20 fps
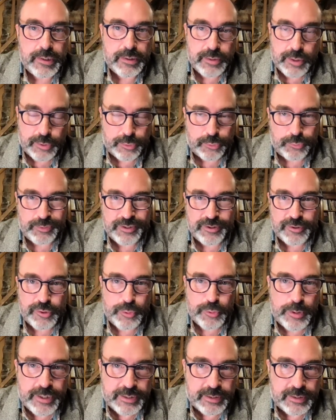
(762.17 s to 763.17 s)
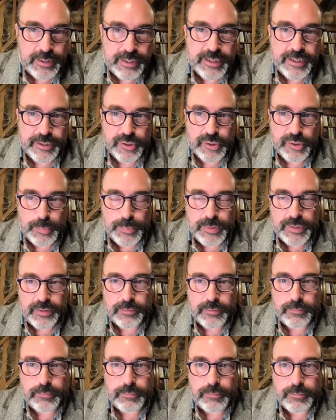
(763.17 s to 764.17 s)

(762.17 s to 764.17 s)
not only the Trika lineage, but